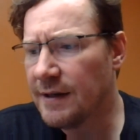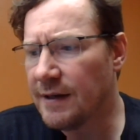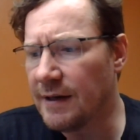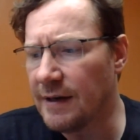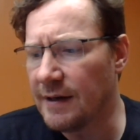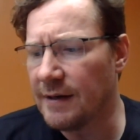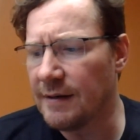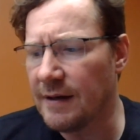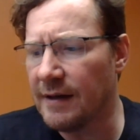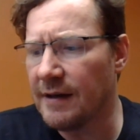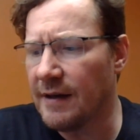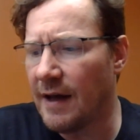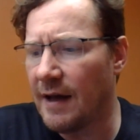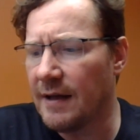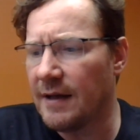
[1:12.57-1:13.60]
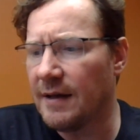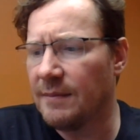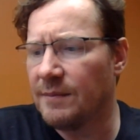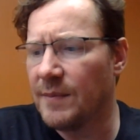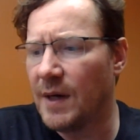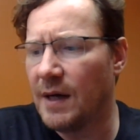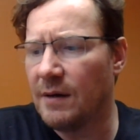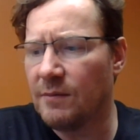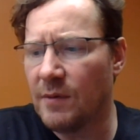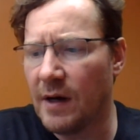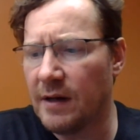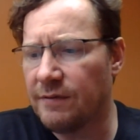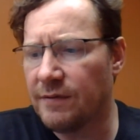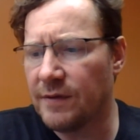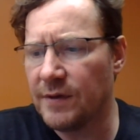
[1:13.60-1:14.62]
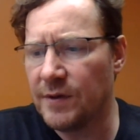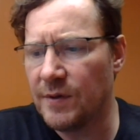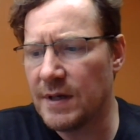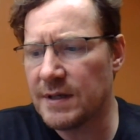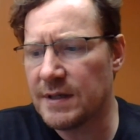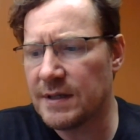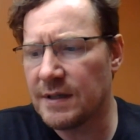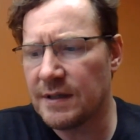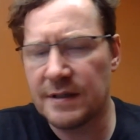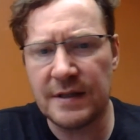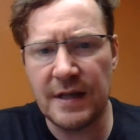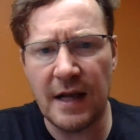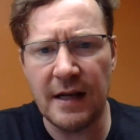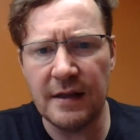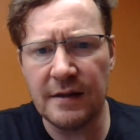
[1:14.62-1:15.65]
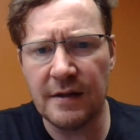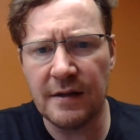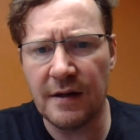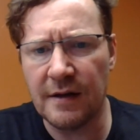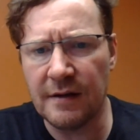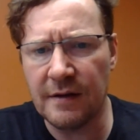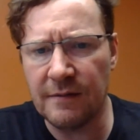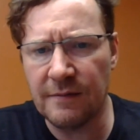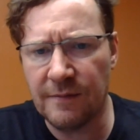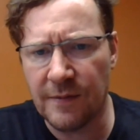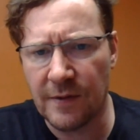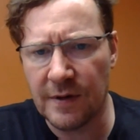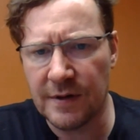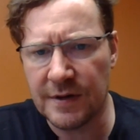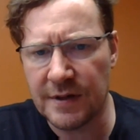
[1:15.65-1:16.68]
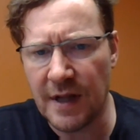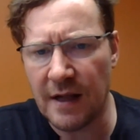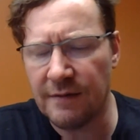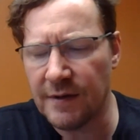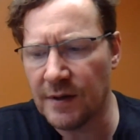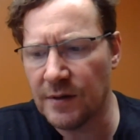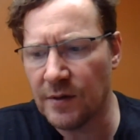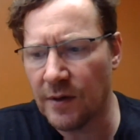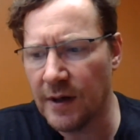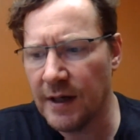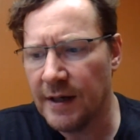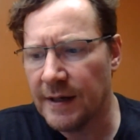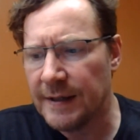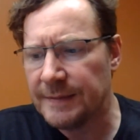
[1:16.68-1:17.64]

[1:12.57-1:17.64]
I am running for U.S. Senate for the state of Illinois.